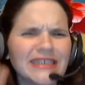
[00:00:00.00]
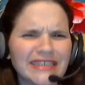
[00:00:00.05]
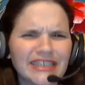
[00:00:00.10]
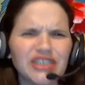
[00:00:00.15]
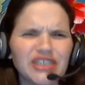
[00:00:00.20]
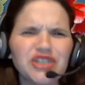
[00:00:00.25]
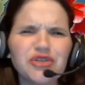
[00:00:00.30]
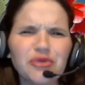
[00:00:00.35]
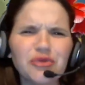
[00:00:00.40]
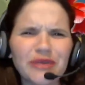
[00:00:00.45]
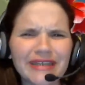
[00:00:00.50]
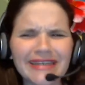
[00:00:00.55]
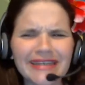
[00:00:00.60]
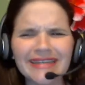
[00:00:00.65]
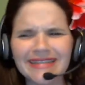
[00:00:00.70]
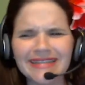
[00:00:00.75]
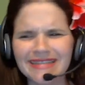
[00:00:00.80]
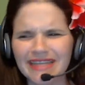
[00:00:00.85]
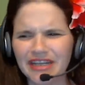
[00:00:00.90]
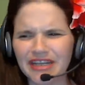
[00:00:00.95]
Did you
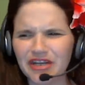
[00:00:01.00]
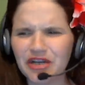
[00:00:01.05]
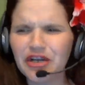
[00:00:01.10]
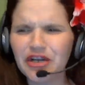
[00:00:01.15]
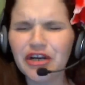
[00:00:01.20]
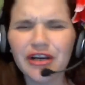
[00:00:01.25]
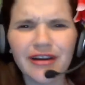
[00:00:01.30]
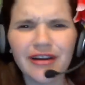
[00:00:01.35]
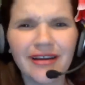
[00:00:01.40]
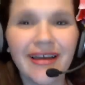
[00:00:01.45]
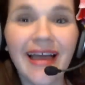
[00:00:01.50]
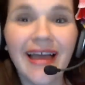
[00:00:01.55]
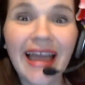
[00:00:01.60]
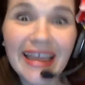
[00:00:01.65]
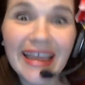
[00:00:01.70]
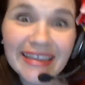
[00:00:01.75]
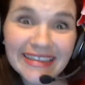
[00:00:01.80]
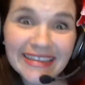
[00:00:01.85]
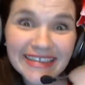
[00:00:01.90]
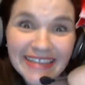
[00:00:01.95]
eat dinner?
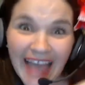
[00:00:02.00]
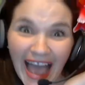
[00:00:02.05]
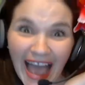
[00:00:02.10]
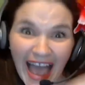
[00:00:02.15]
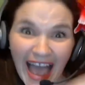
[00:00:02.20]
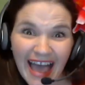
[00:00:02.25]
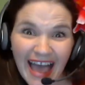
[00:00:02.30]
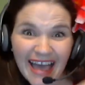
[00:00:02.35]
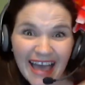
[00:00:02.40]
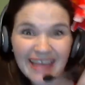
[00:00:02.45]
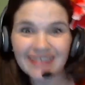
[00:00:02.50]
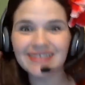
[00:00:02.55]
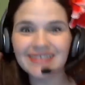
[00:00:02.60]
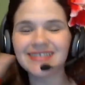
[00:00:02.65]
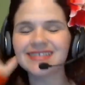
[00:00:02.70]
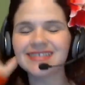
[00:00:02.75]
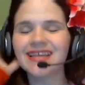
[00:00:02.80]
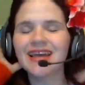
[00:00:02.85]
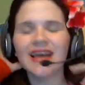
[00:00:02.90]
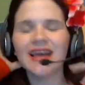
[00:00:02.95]
Yes.
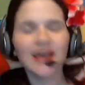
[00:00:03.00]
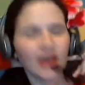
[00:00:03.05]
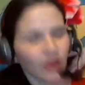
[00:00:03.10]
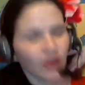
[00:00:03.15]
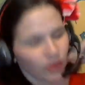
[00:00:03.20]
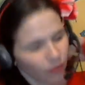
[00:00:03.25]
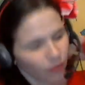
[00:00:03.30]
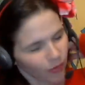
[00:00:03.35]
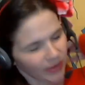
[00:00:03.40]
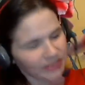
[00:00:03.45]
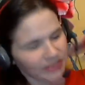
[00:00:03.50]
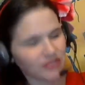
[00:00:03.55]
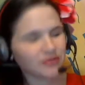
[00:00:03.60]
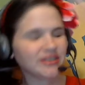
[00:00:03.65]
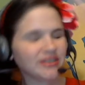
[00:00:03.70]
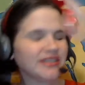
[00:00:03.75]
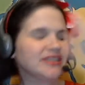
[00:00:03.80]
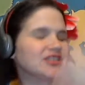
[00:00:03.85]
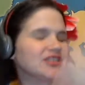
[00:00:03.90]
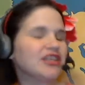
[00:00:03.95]
Once you
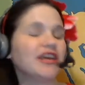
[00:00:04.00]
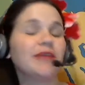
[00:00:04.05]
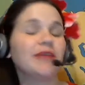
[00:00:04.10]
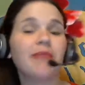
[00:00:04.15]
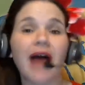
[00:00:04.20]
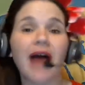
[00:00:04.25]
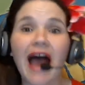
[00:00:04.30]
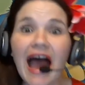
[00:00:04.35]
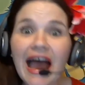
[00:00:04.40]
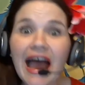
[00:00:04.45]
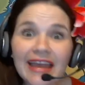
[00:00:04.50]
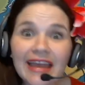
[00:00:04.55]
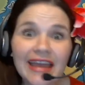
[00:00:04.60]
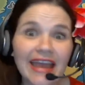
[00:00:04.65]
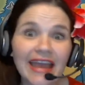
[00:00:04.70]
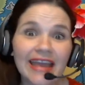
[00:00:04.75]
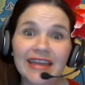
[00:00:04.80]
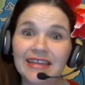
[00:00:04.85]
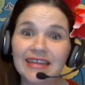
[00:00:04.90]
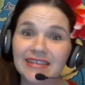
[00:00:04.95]
teach them, I
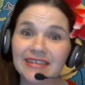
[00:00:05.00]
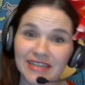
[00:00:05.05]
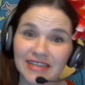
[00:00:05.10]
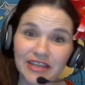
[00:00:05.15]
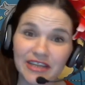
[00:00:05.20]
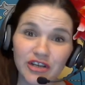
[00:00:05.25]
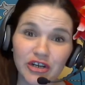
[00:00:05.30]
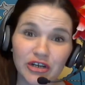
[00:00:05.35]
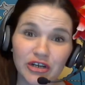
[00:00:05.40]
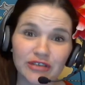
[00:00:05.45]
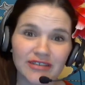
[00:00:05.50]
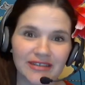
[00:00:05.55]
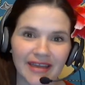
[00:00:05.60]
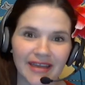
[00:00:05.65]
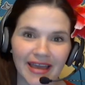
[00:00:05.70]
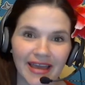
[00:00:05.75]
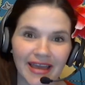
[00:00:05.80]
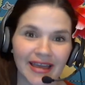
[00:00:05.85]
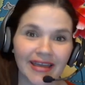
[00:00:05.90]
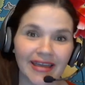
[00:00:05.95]
ate dinner
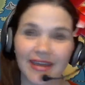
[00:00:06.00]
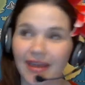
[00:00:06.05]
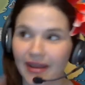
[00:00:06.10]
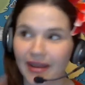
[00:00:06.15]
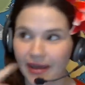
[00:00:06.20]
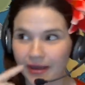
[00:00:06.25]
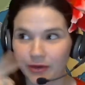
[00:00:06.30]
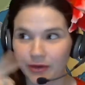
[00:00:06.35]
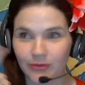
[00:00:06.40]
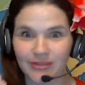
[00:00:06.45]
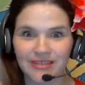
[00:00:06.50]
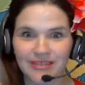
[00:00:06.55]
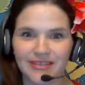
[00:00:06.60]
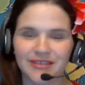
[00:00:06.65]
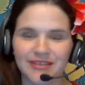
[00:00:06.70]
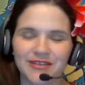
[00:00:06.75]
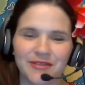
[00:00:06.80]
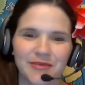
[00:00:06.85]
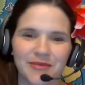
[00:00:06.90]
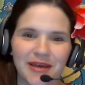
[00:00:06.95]
today, and I always
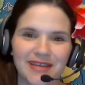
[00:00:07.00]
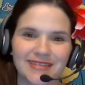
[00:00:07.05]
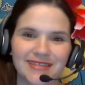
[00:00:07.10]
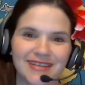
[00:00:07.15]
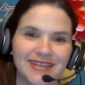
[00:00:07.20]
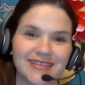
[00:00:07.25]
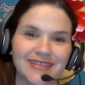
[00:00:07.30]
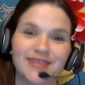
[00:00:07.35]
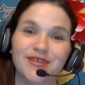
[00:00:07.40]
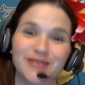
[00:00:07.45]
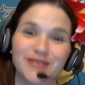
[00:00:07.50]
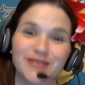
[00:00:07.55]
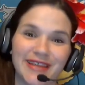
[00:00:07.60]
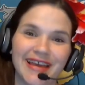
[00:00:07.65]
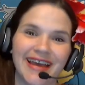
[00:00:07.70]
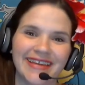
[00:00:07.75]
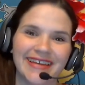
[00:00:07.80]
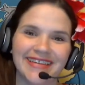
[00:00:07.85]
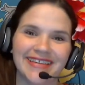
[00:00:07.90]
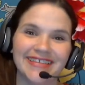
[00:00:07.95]
teach the past tense, they'll say
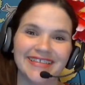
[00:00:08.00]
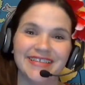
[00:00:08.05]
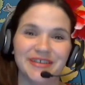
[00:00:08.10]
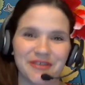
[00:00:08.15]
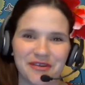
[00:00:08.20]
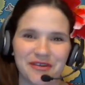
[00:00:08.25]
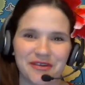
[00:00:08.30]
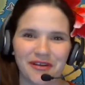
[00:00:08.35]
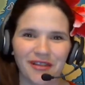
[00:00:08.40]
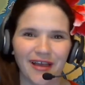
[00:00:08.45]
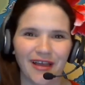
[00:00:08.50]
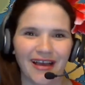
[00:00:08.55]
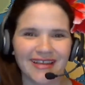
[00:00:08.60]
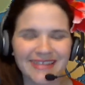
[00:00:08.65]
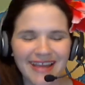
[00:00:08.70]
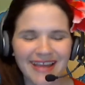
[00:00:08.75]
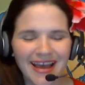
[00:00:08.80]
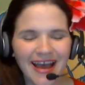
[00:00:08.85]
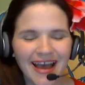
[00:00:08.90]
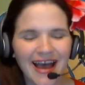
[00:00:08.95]
I eat dinner a lot.
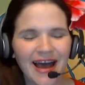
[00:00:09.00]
